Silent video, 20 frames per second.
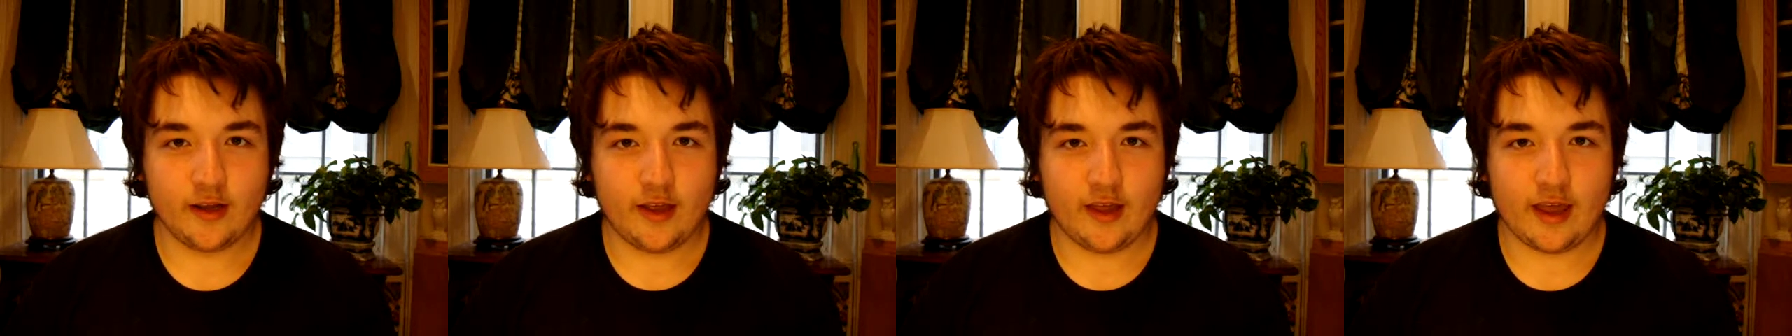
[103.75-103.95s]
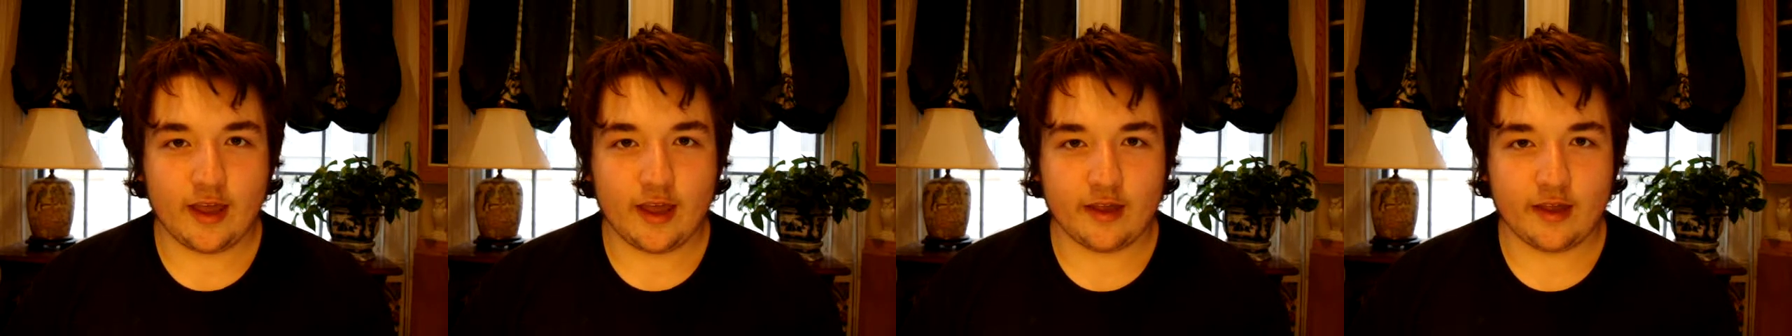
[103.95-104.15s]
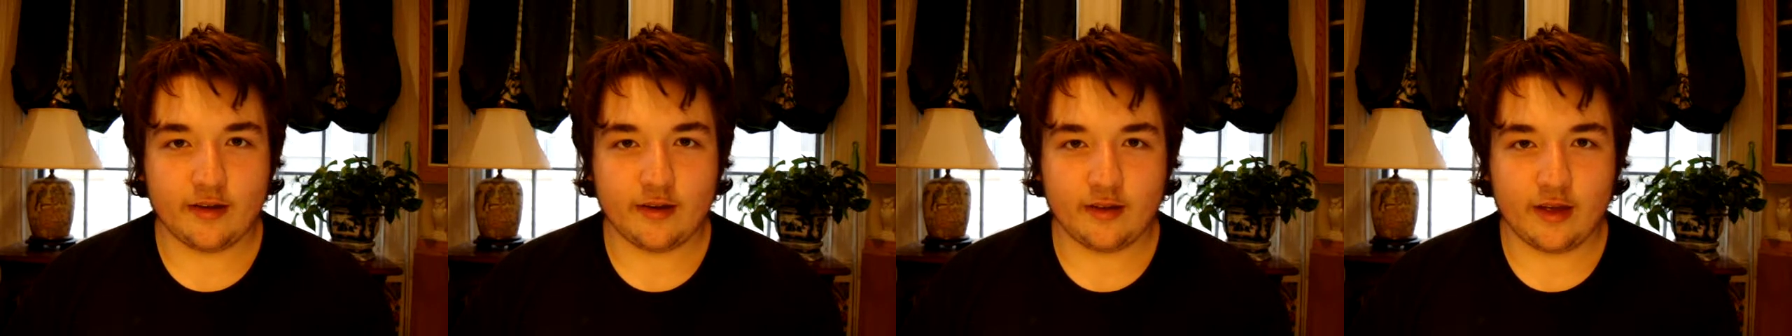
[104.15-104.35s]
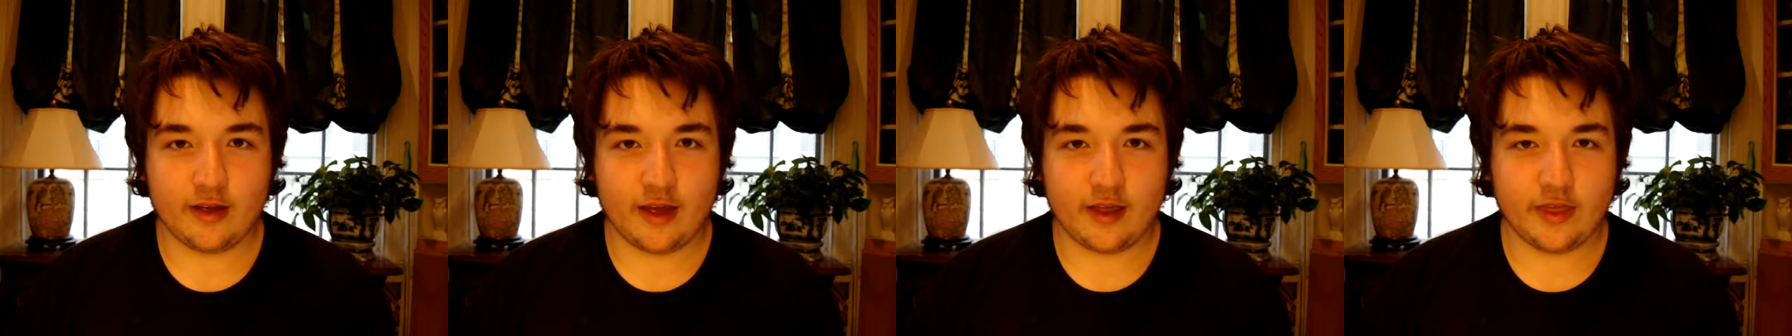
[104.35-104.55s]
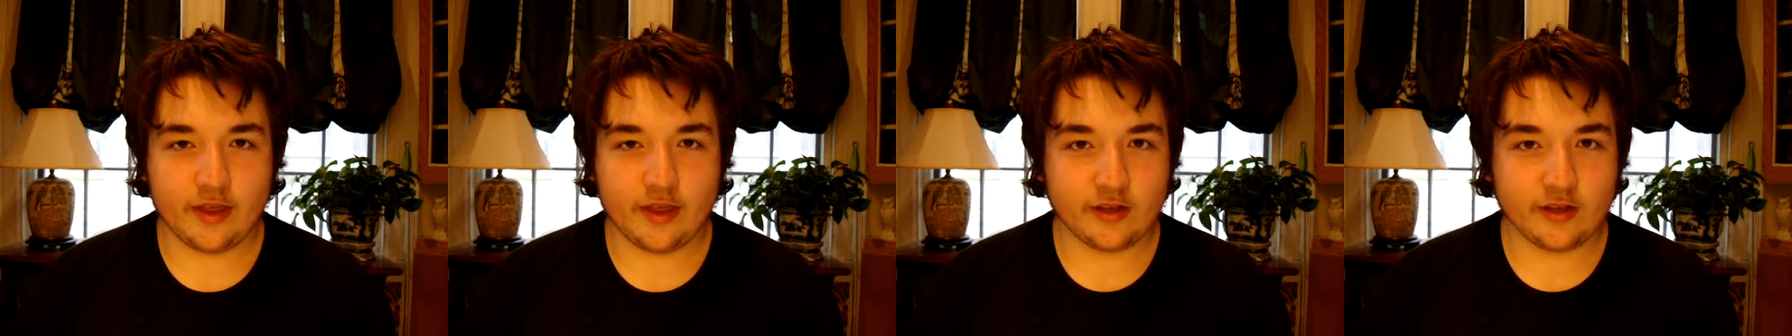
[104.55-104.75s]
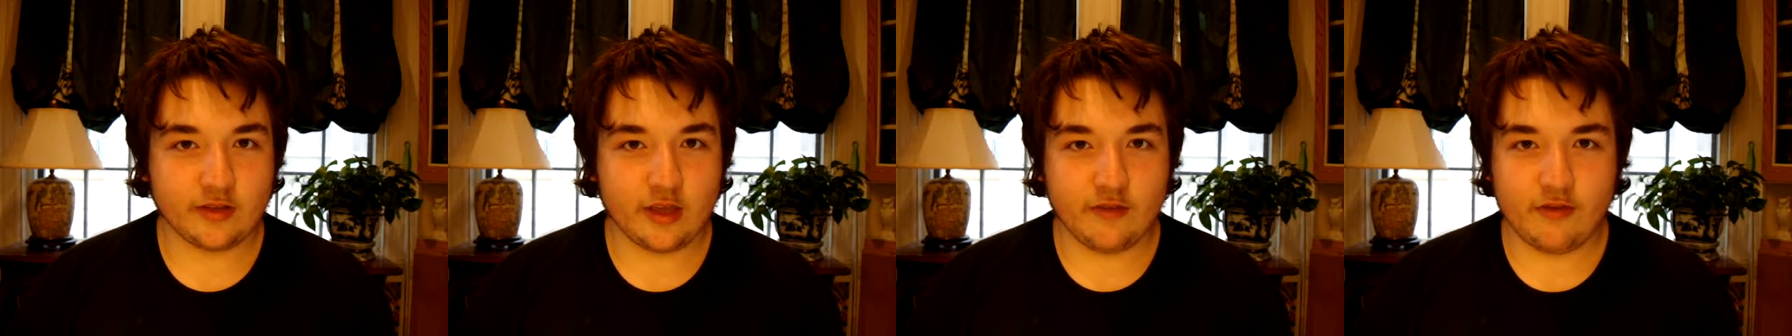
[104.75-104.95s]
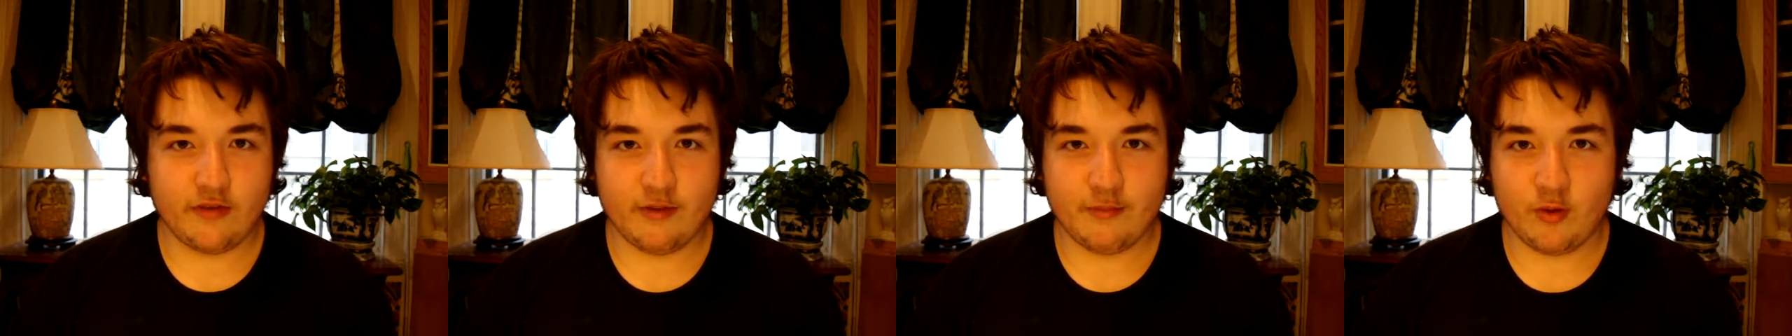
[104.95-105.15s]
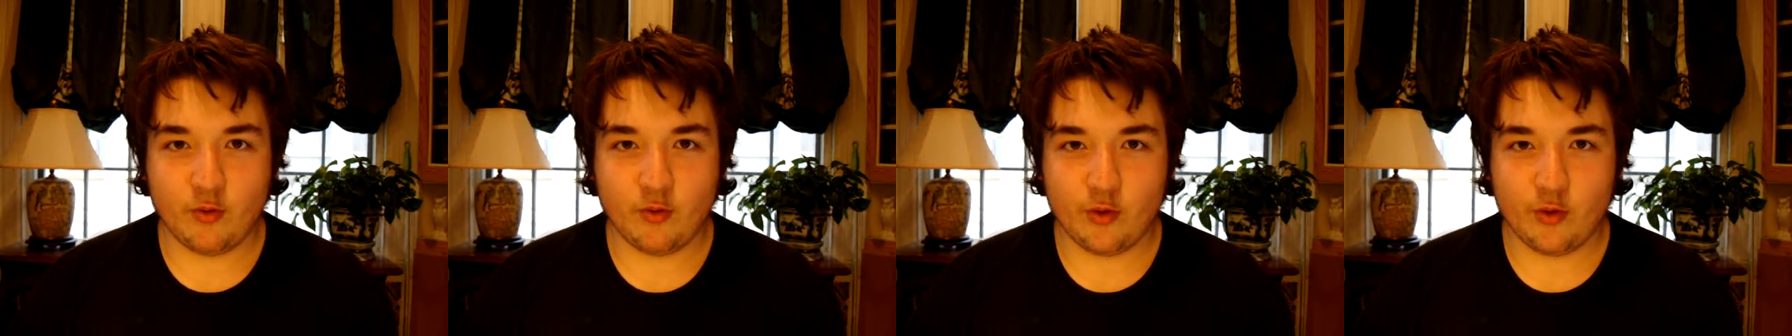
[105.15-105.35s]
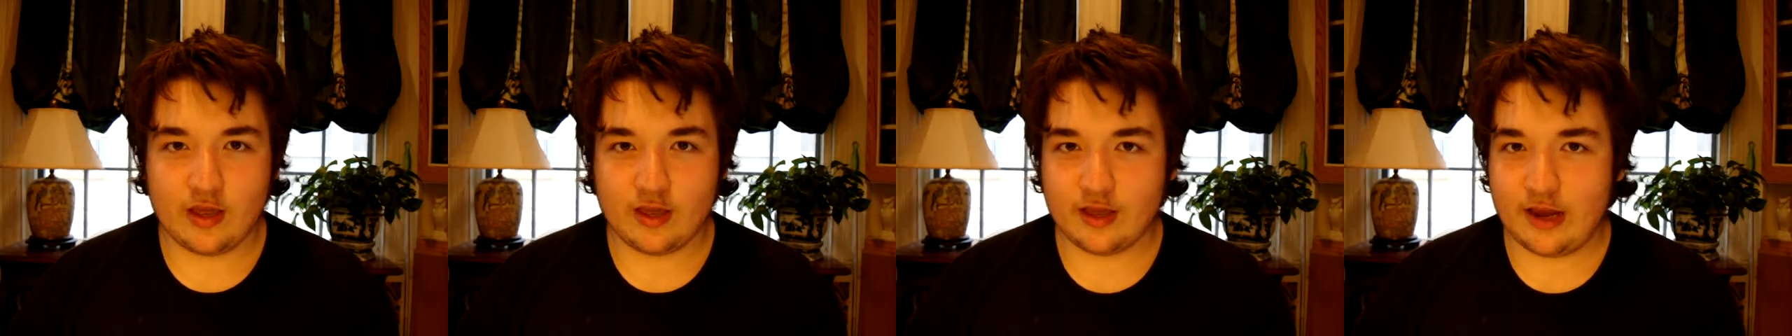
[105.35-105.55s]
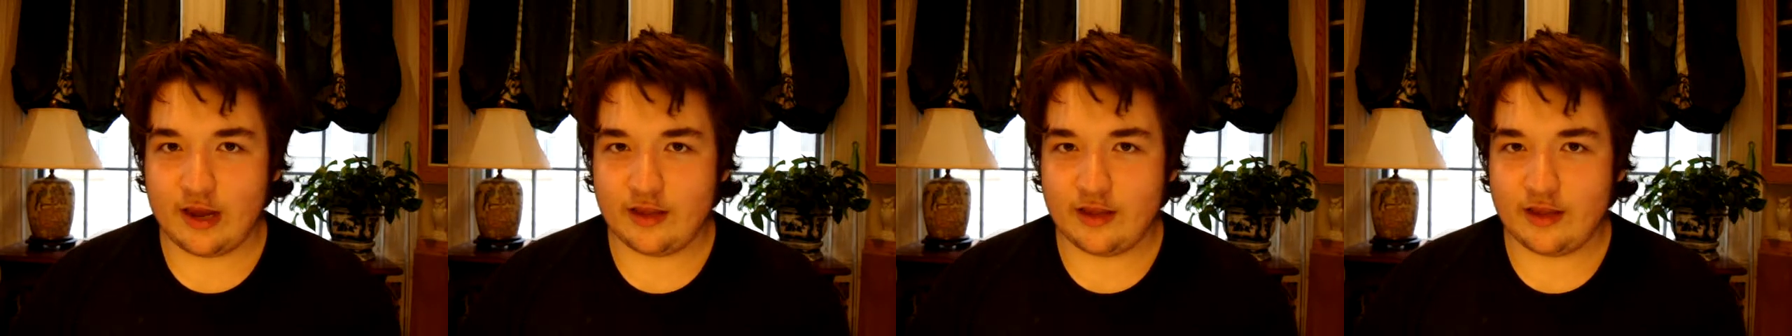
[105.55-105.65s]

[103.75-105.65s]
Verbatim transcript: and I think I'll give him a wink